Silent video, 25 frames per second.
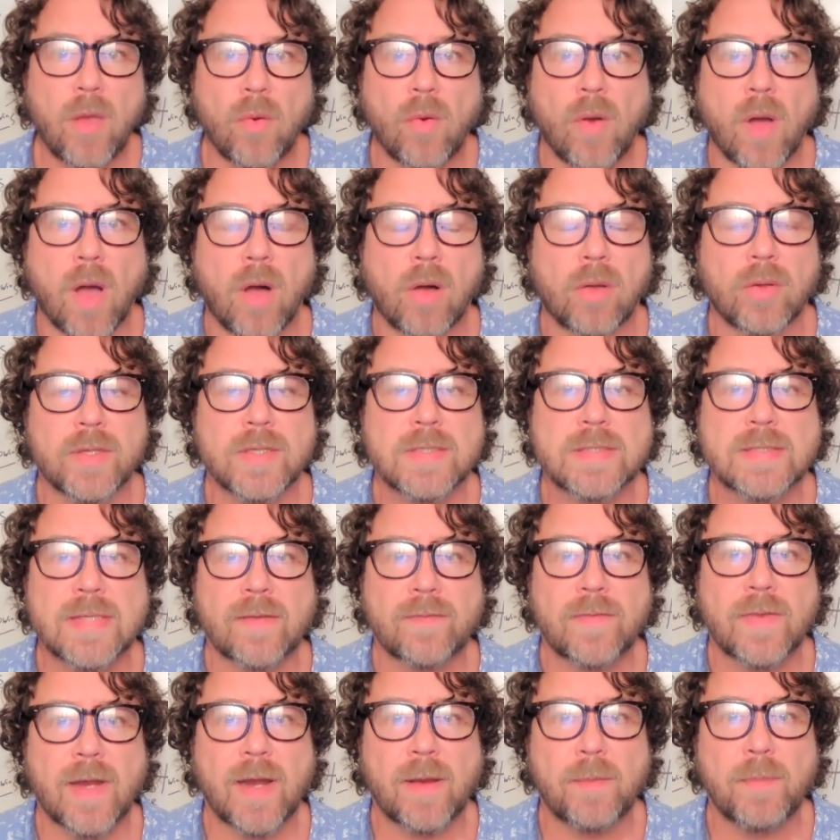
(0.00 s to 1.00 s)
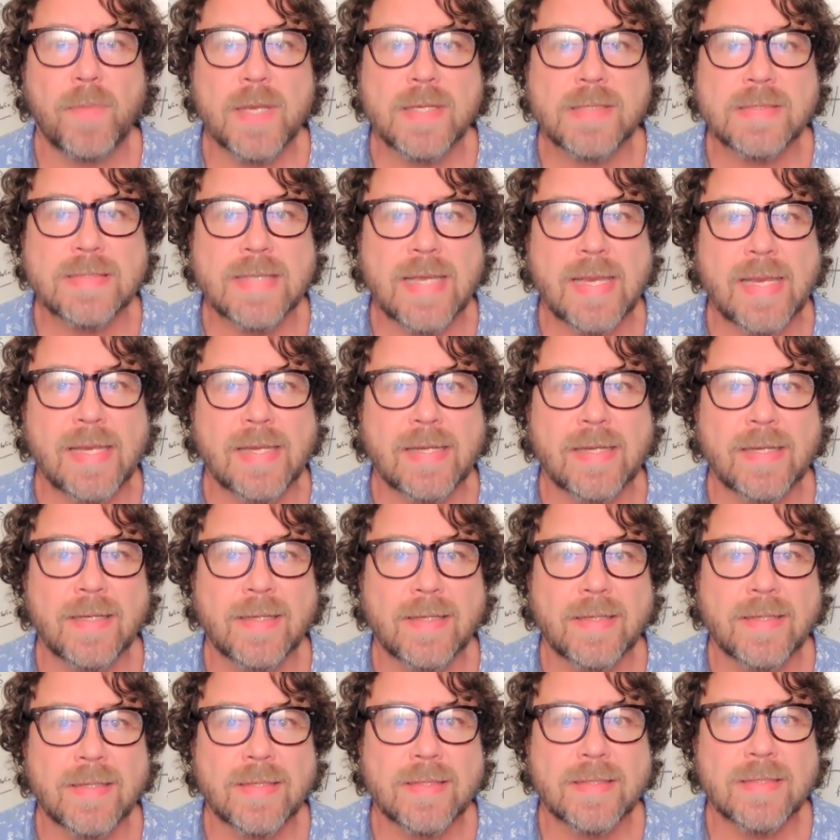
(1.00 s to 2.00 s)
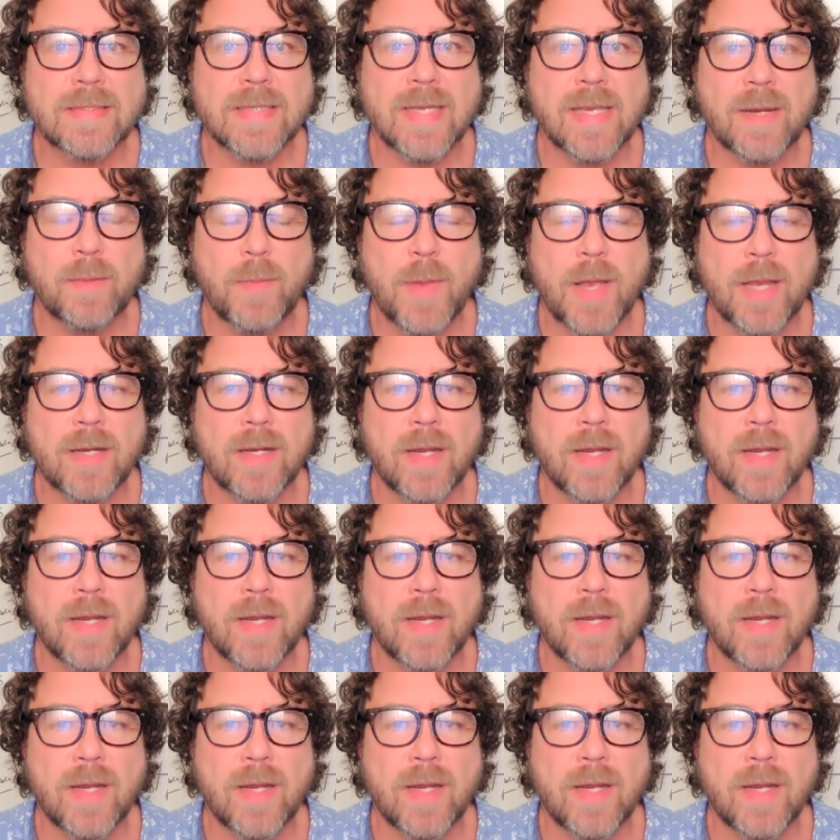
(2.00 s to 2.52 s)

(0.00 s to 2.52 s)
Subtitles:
all the stuff that I've been saying about